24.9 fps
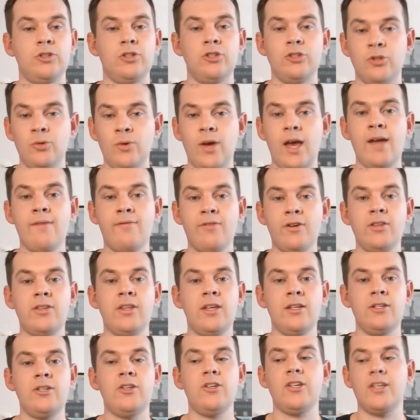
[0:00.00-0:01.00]
You do
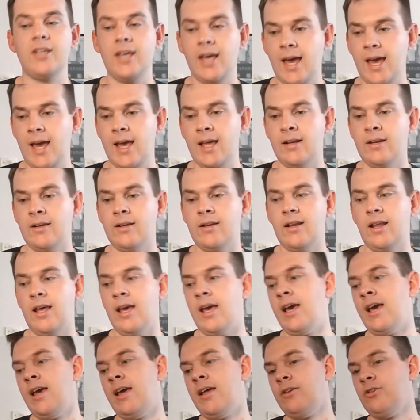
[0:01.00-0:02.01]
everything you can,
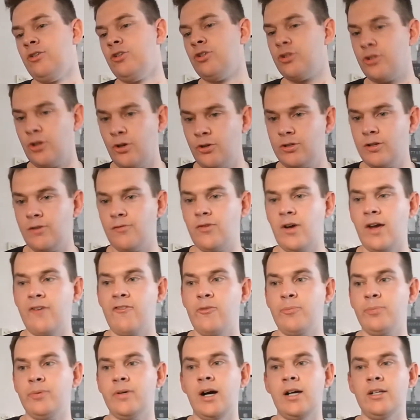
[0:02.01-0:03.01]
and you choose your
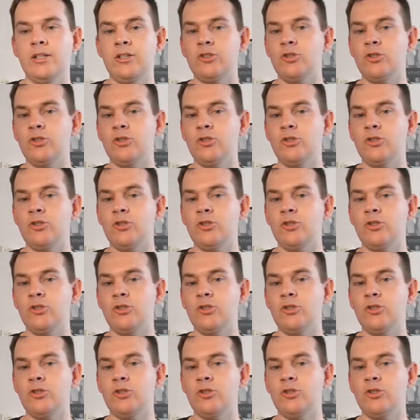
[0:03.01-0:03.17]
favorite player.